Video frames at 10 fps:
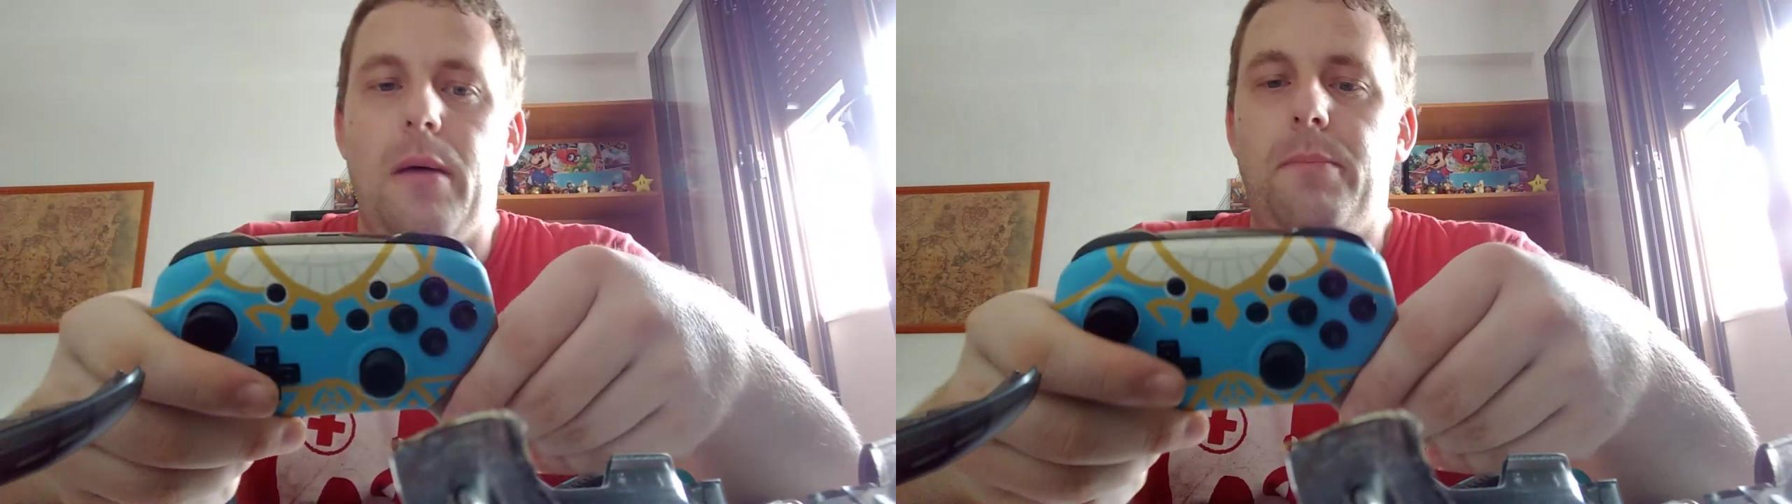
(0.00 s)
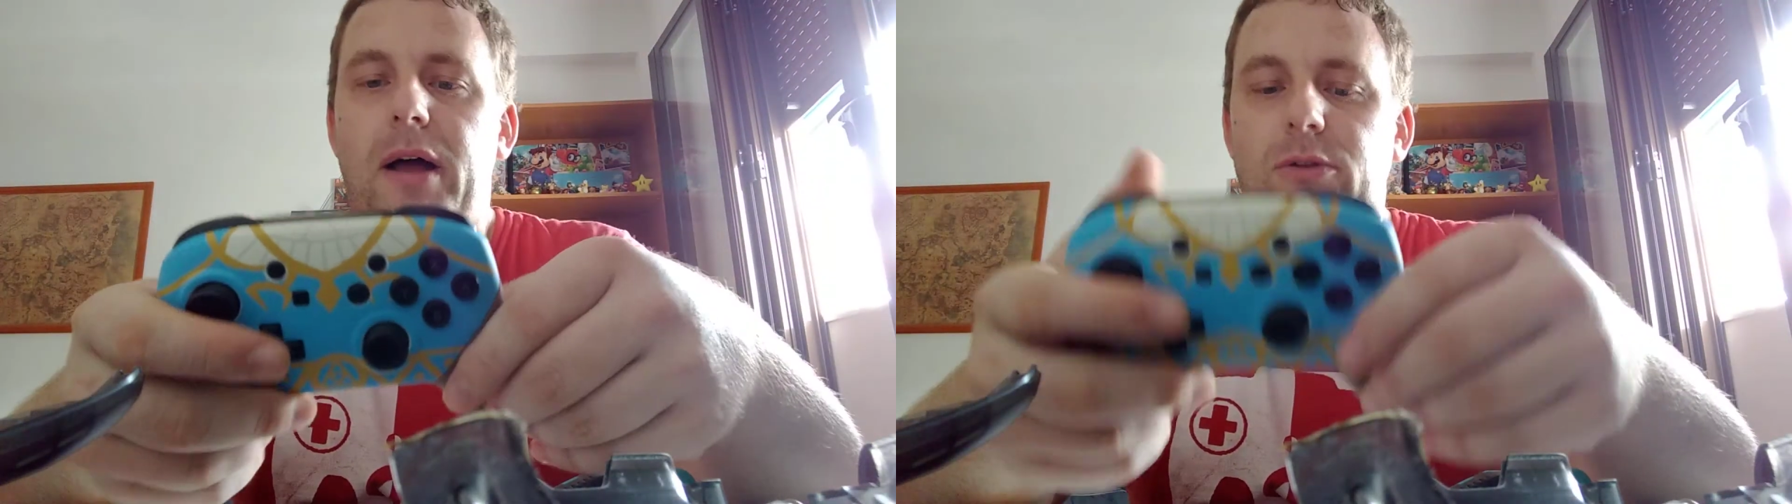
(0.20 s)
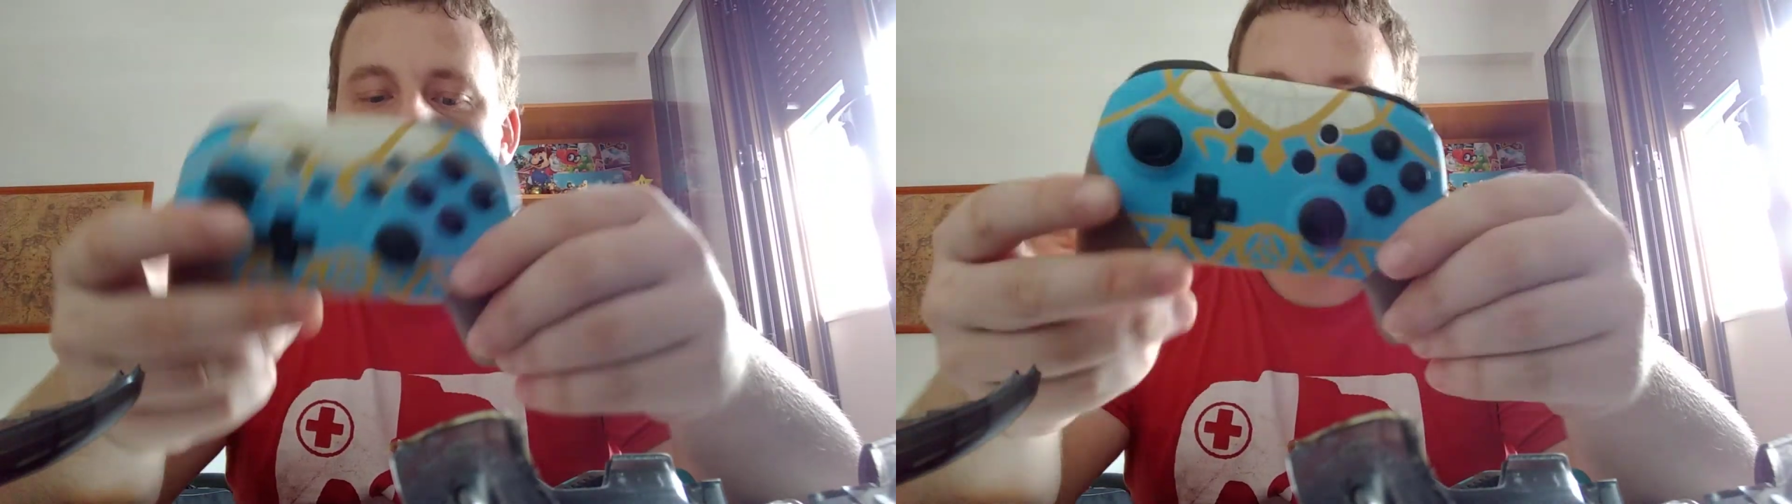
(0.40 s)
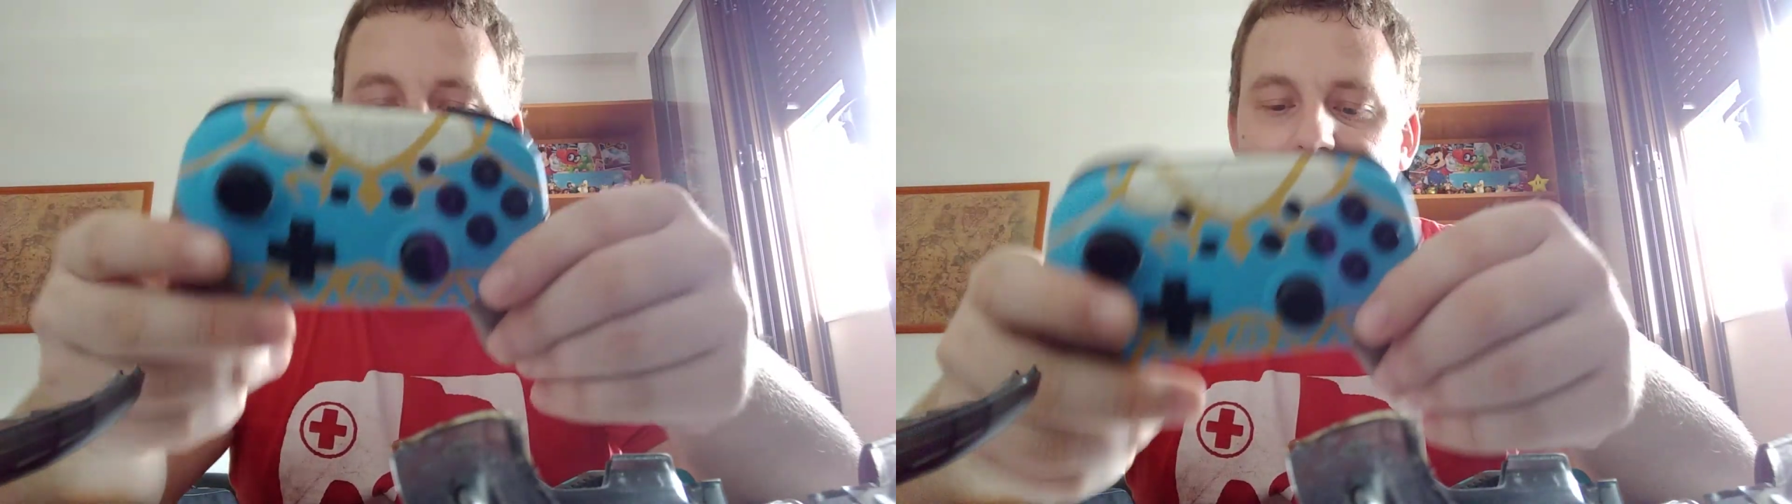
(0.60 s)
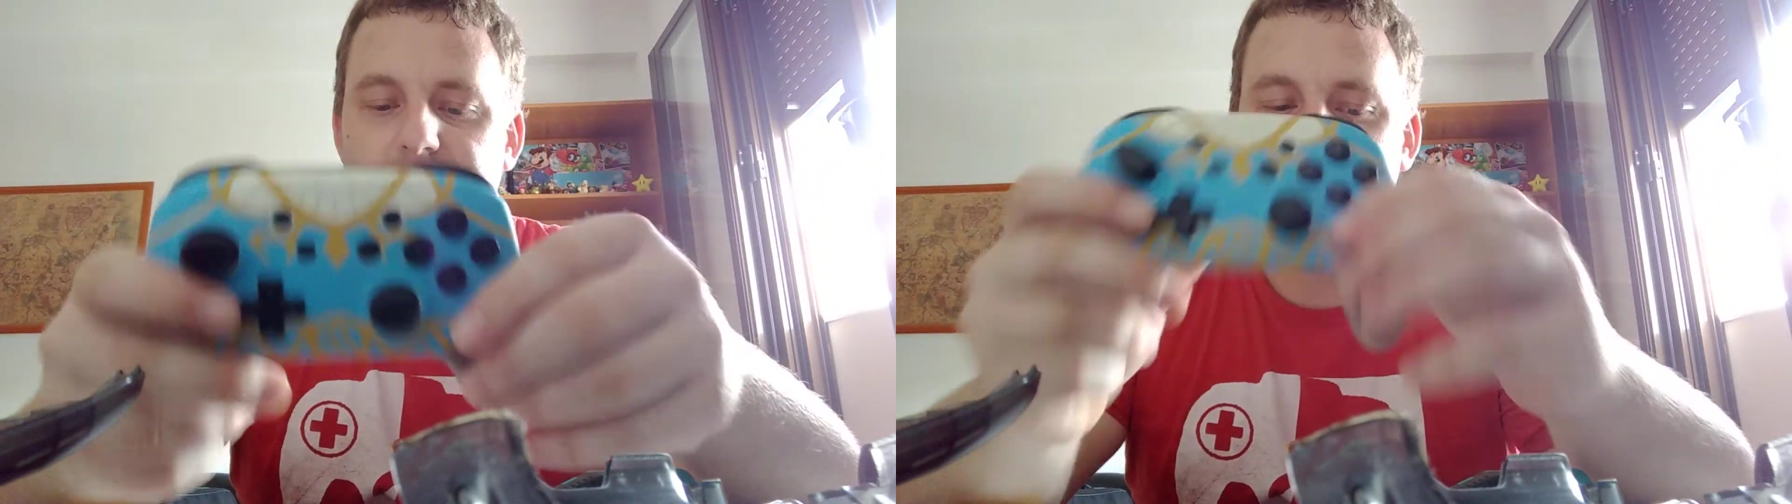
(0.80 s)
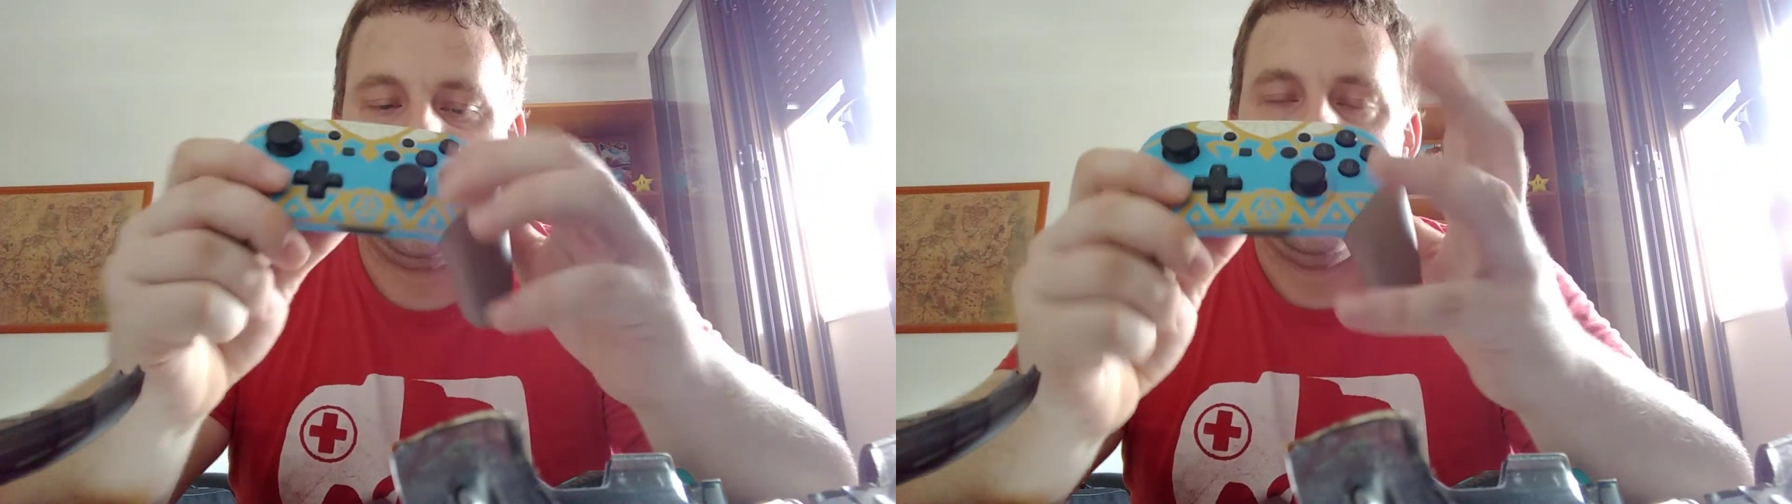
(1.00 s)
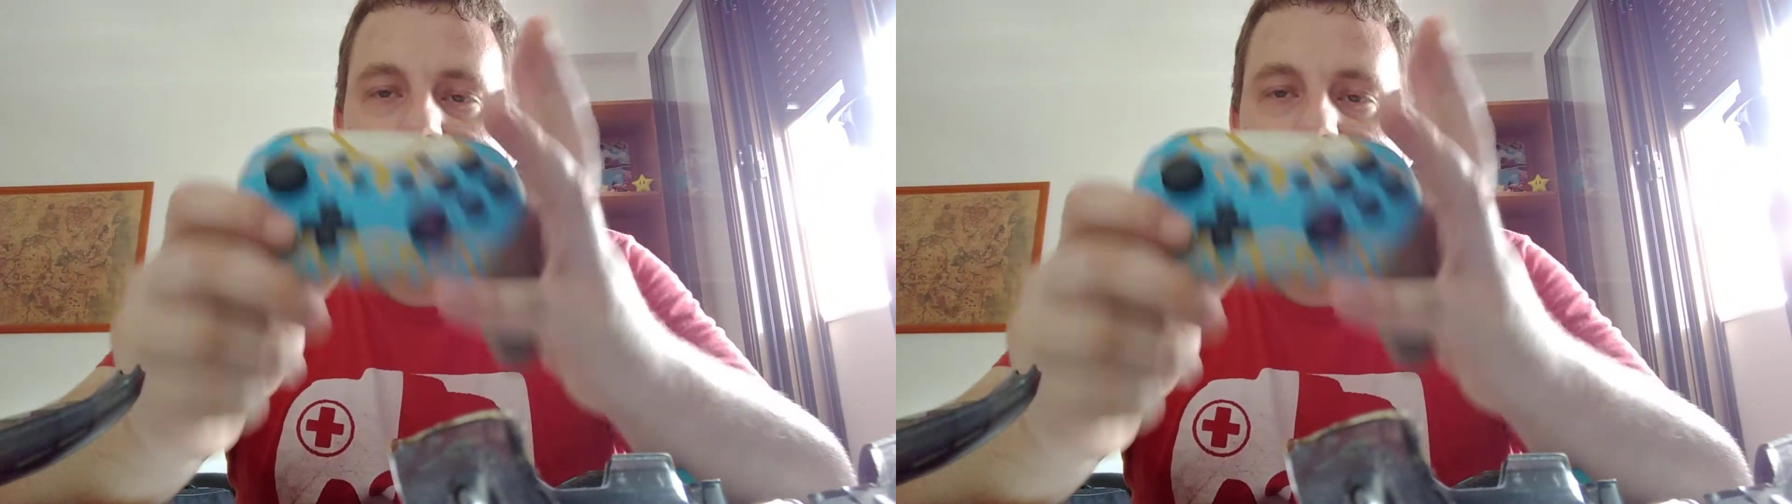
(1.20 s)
bundles and tiers